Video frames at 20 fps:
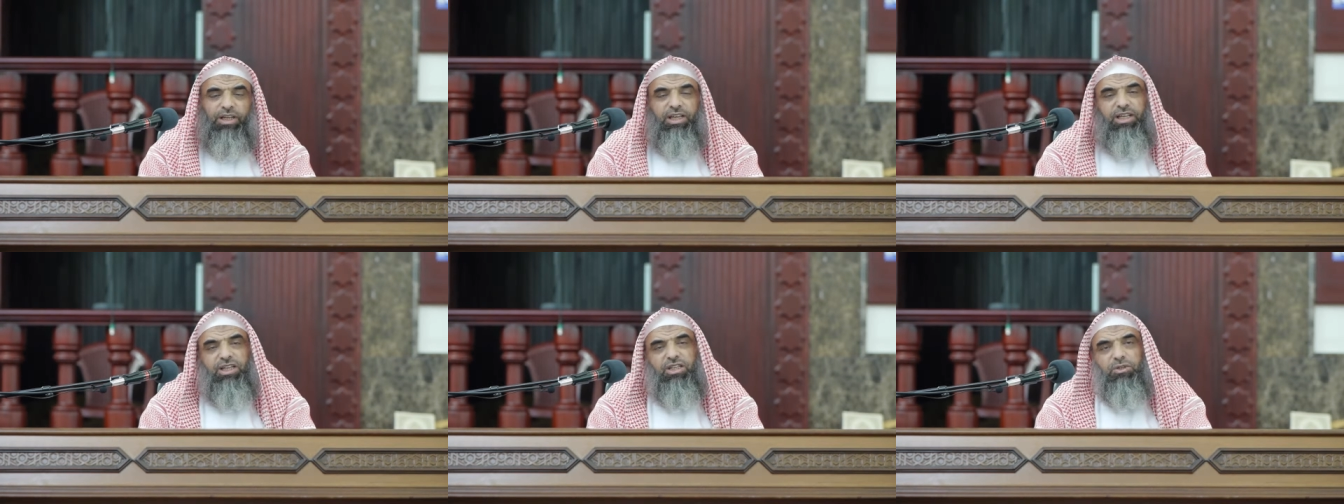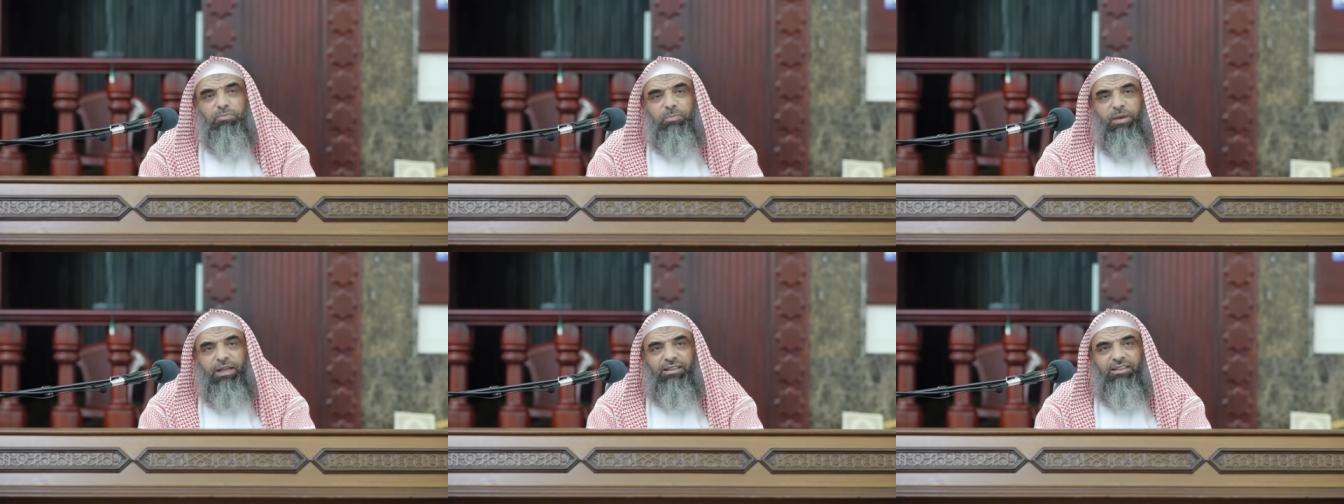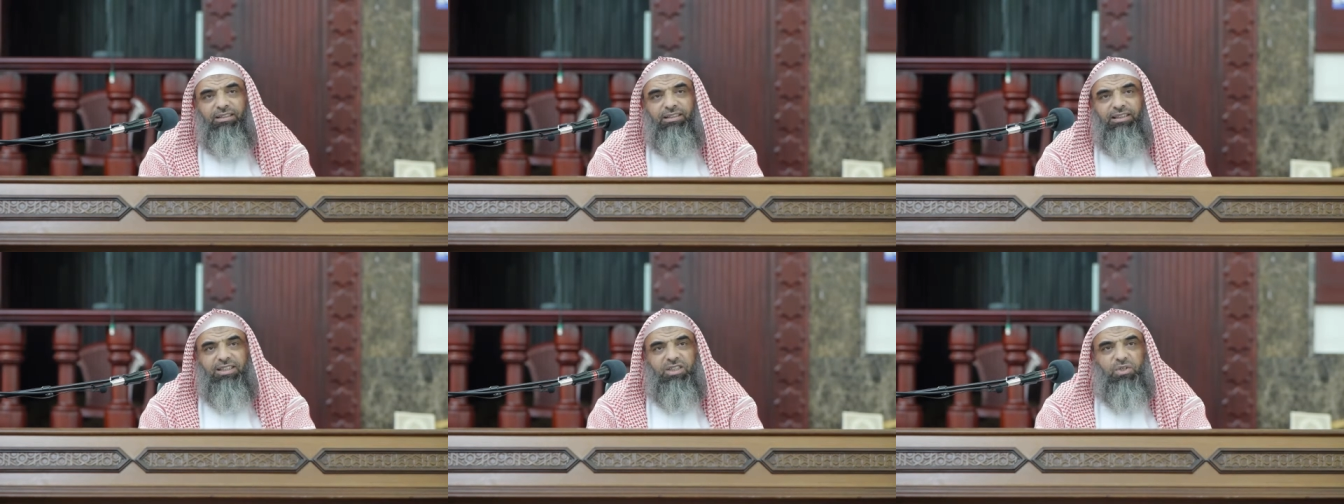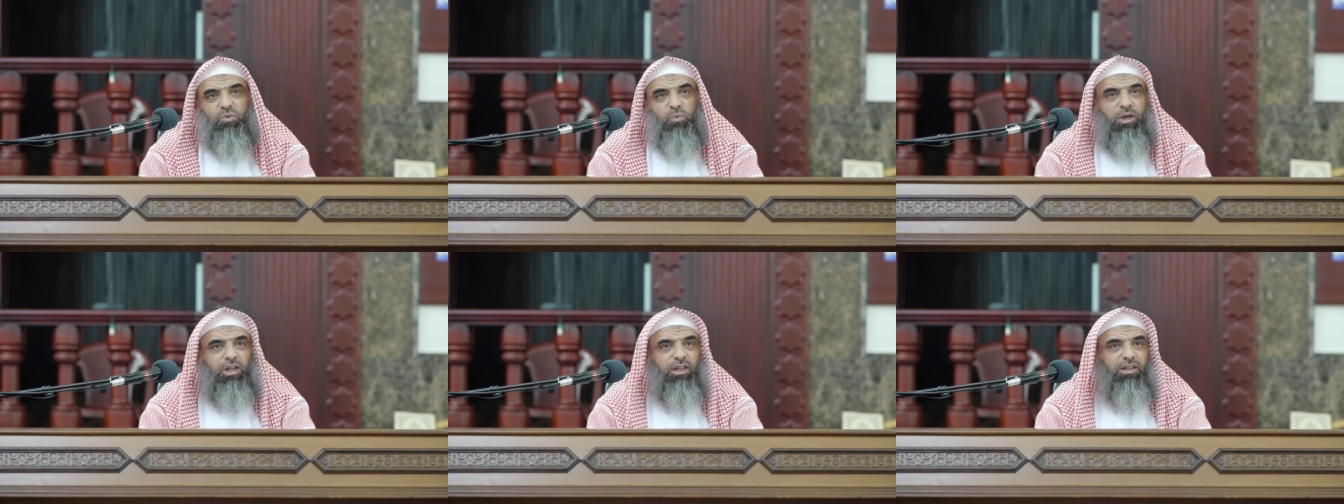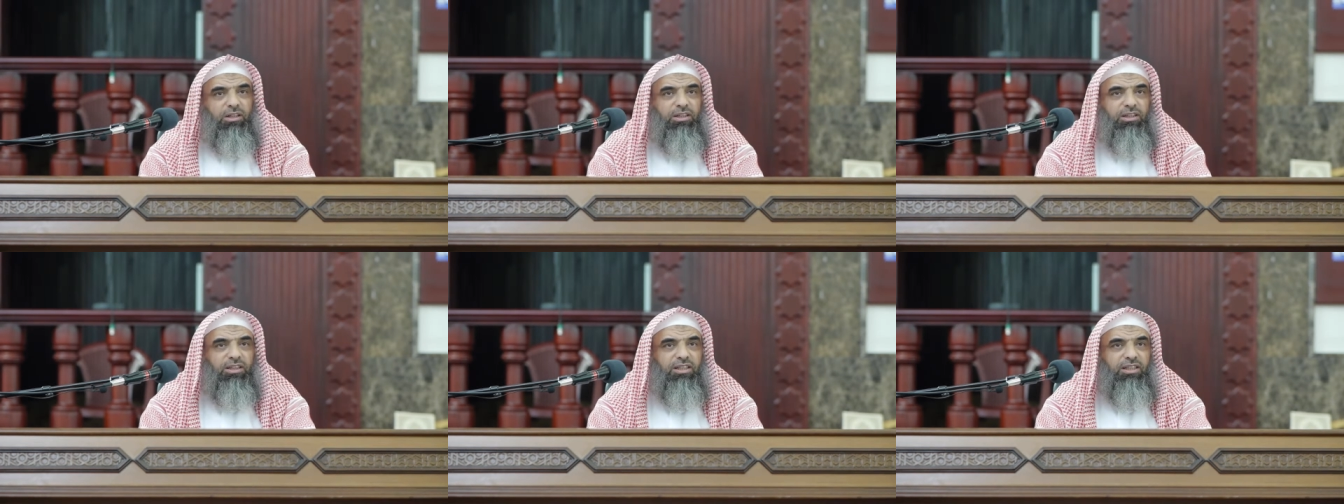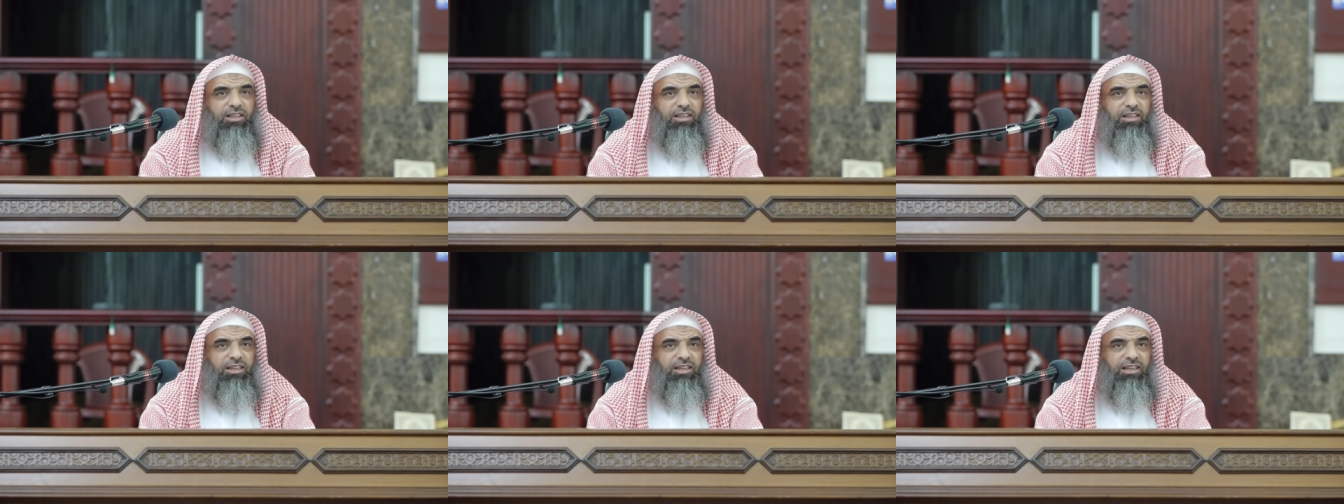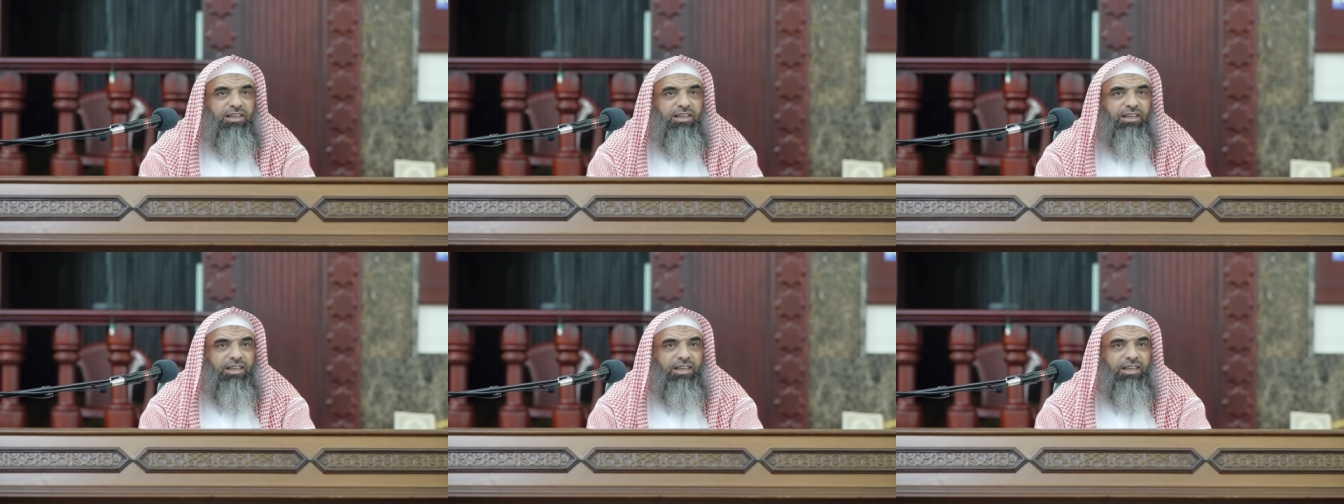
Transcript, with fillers: he spent his wealth in,